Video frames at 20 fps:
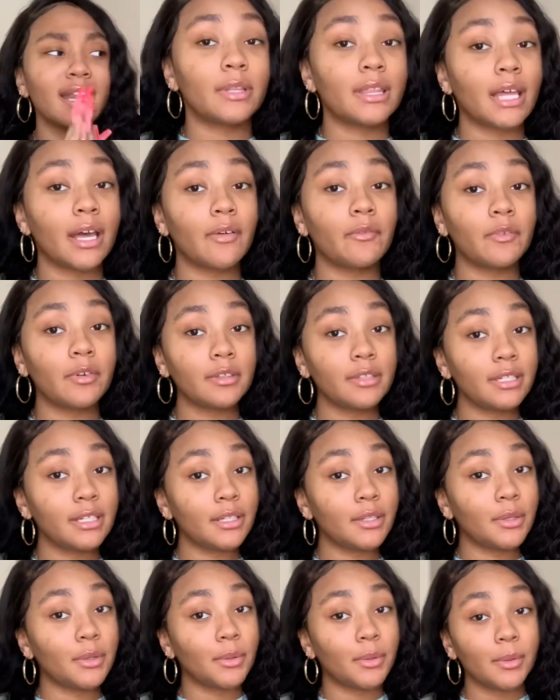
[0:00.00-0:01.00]
Without further
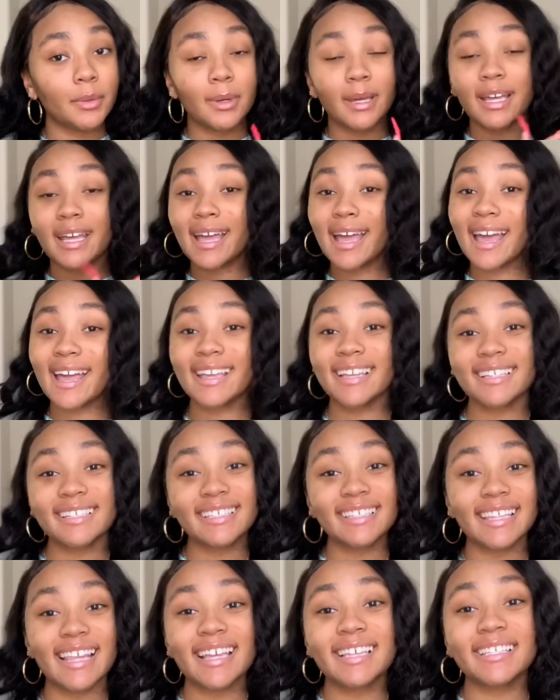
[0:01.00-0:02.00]
ado, hey,
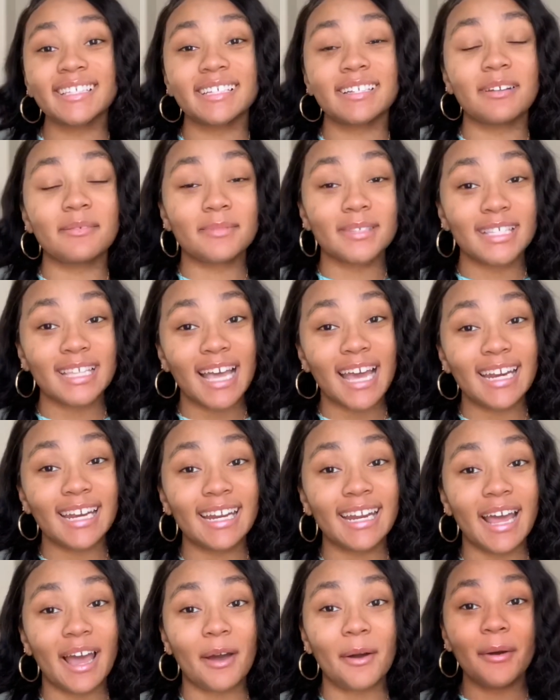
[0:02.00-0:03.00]
it's Lex and I'm
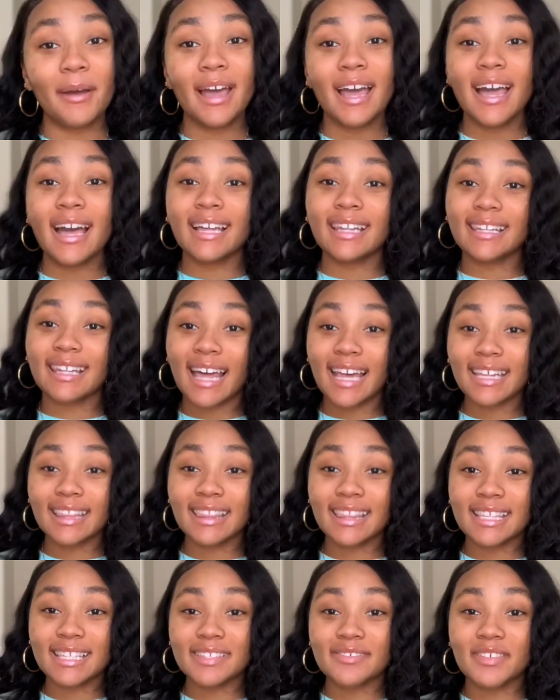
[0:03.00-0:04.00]
signing out. Like
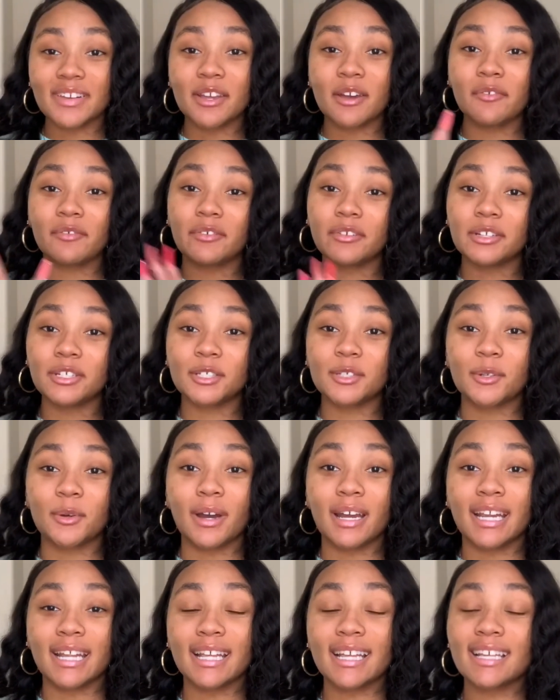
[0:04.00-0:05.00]
this video if you
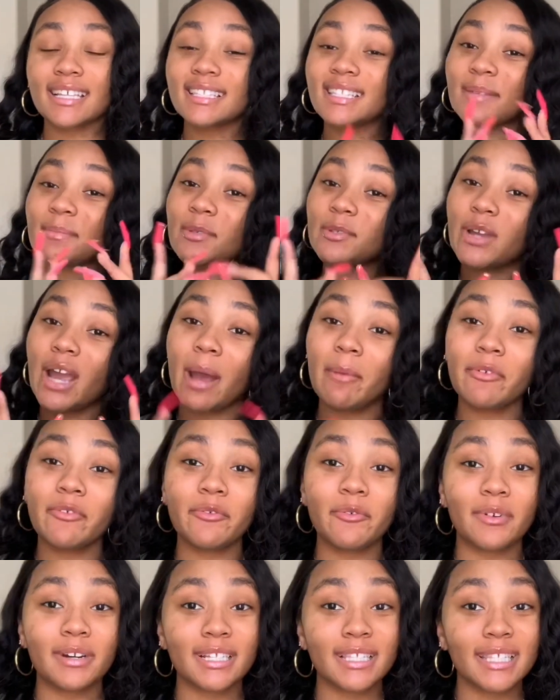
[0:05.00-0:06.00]
enjoyed it, subscribe if
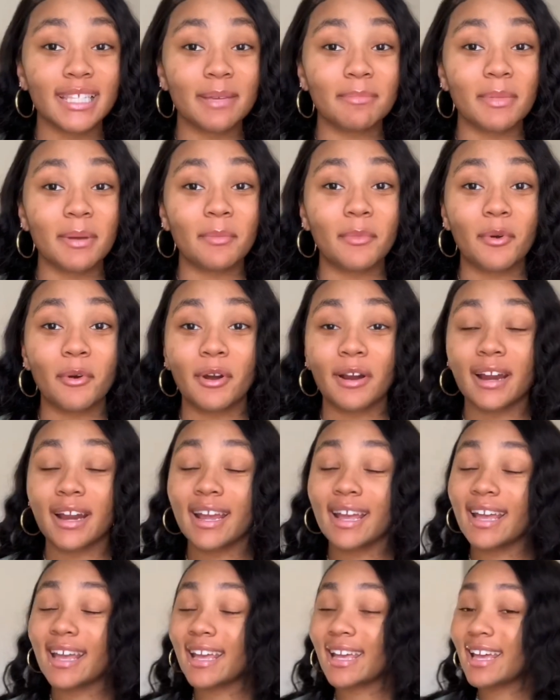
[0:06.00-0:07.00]
you want to see me more,
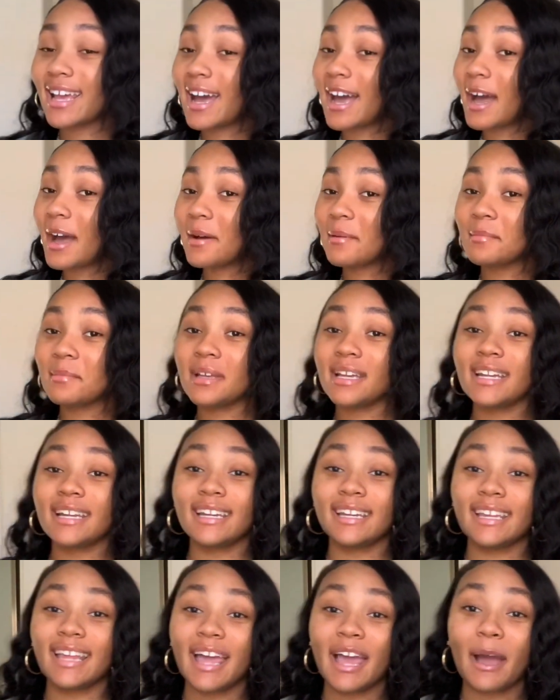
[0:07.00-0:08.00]
and comment
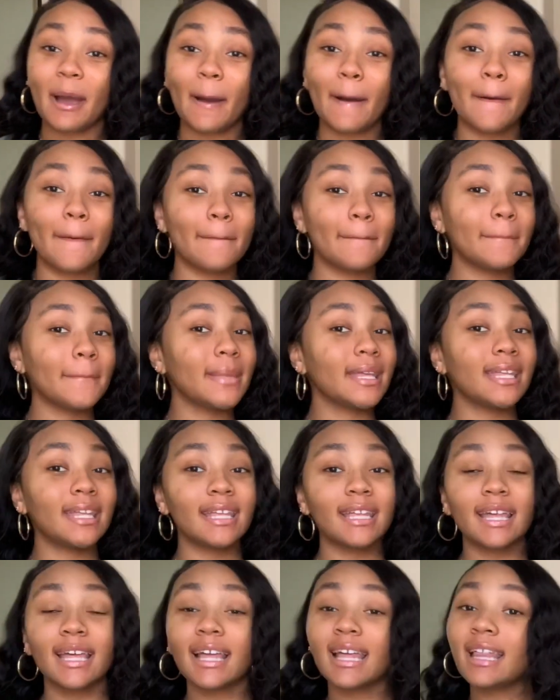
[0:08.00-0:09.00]
down
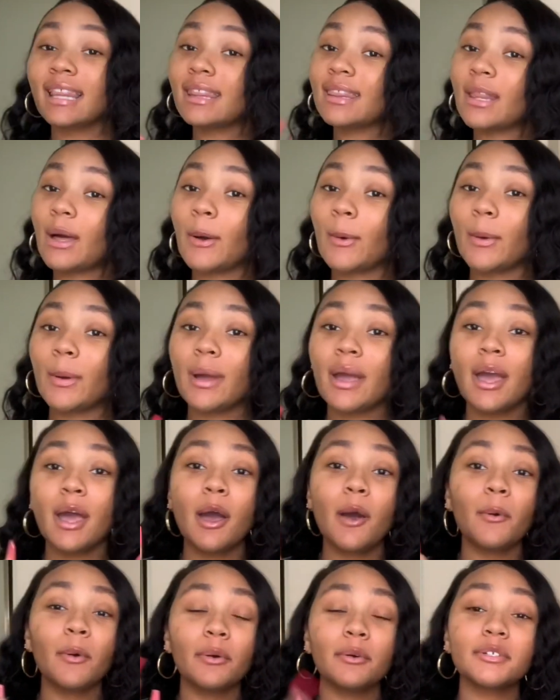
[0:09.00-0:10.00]
below
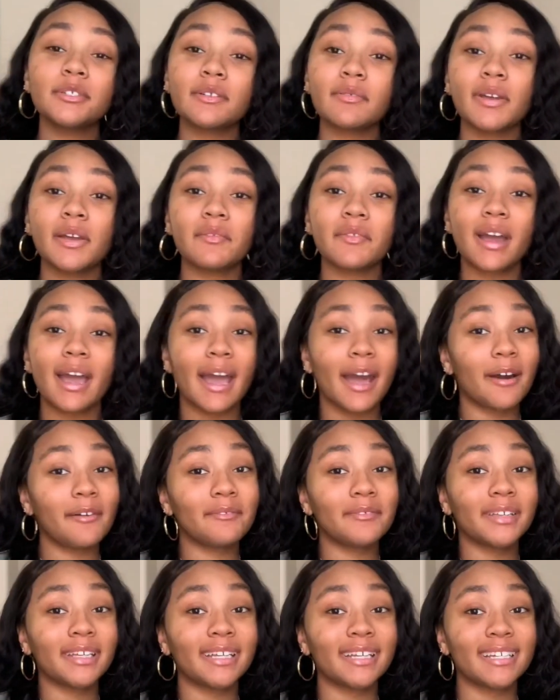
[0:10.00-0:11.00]
what was your favorite
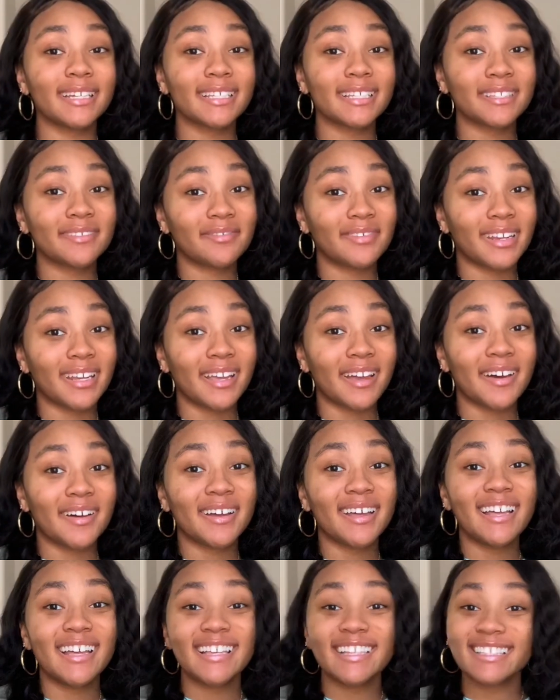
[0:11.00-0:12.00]
outfit in this video.
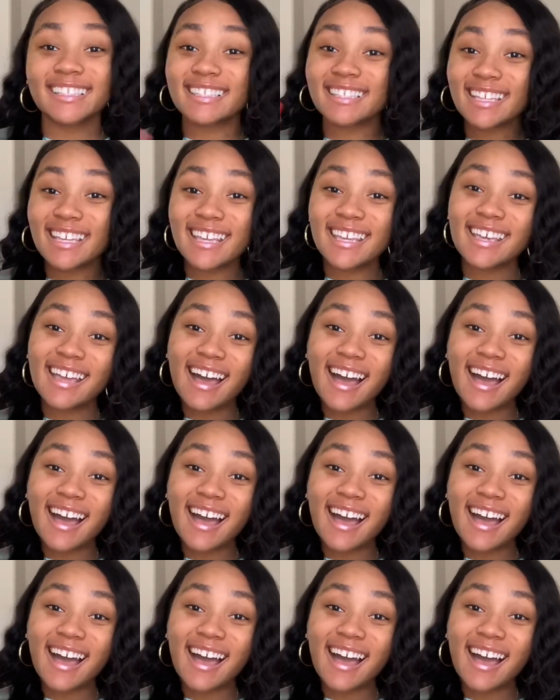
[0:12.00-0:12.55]
See y'all.